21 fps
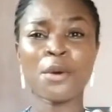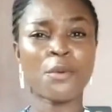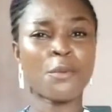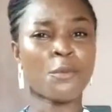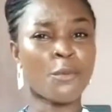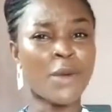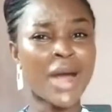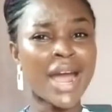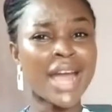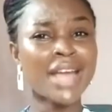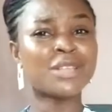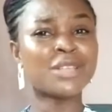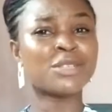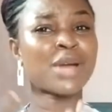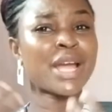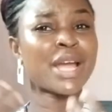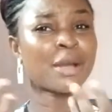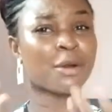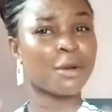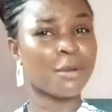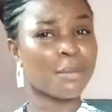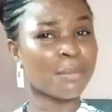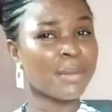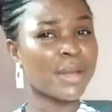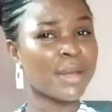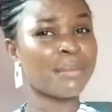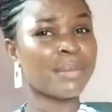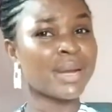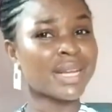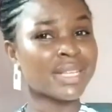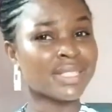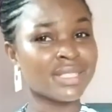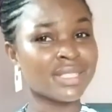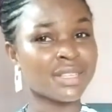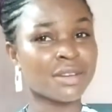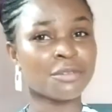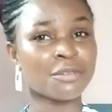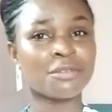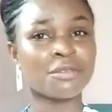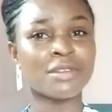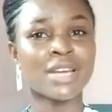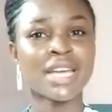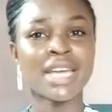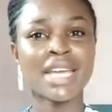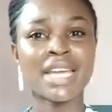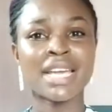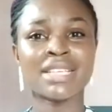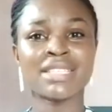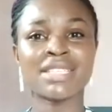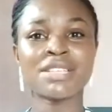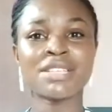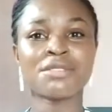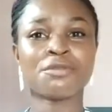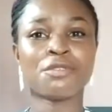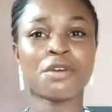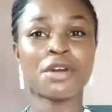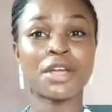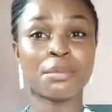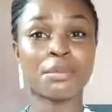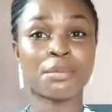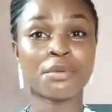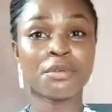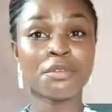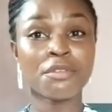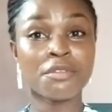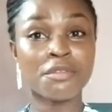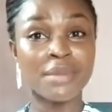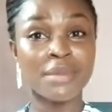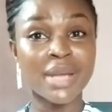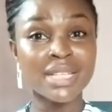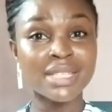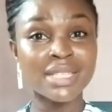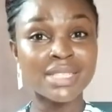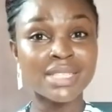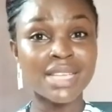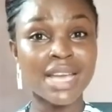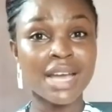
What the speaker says: Why do I compare myself? Is it for improvement?